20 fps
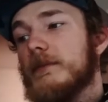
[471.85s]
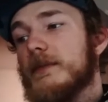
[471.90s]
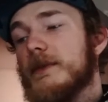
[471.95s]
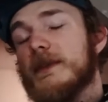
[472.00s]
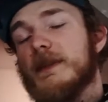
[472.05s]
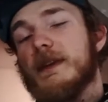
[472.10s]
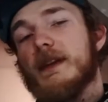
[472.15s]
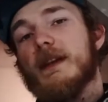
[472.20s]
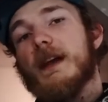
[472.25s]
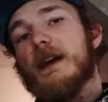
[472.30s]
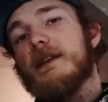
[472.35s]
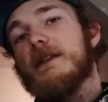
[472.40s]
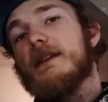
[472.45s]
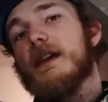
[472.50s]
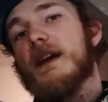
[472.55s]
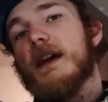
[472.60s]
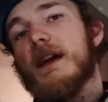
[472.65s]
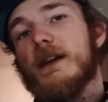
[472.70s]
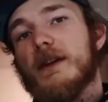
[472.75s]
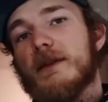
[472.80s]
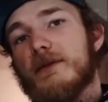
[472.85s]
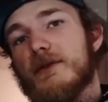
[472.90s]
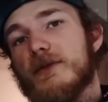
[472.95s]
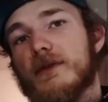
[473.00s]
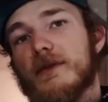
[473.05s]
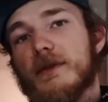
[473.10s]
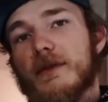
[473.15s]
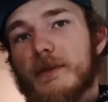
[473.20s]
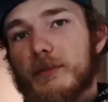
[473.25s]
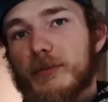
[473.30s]
see like the end of
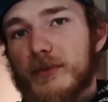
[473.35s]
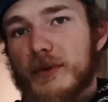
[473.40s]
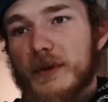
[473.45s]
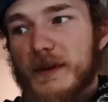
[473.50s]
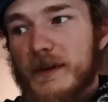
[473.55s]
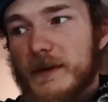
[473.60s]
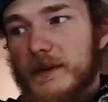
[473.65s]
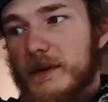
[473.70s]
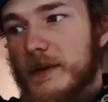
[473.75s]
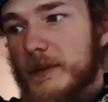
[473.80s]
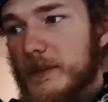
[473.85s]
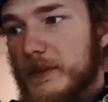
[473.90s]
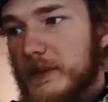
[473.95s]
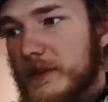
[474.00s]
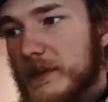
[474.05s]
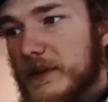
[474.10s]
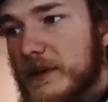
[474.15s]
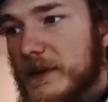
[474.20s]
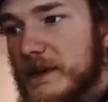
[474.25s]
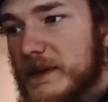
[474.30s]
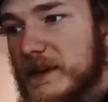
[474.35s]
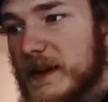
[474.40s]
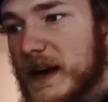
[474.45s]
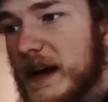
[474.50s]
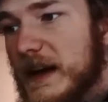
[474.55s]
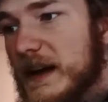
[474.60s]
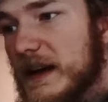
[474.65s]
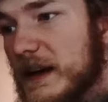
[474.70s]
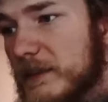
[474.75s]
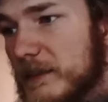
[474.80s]
Judas Priest from the
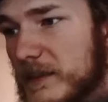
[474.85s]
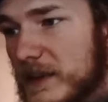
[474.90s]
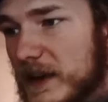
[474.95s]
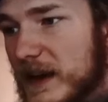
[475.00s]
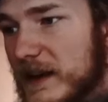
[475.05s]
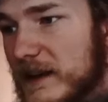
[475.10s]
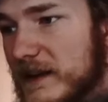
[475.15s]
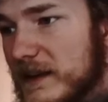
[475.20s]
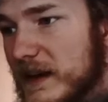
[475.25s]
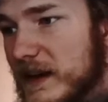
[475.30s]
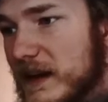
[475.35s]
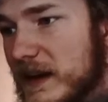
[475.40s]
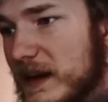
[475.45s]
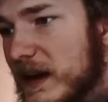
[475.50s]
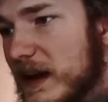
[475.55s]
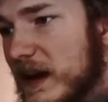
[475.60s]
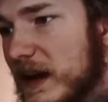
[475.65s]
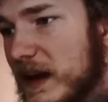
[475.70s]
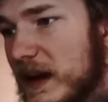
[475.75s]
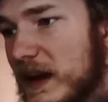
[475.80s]
side, I'm guessing.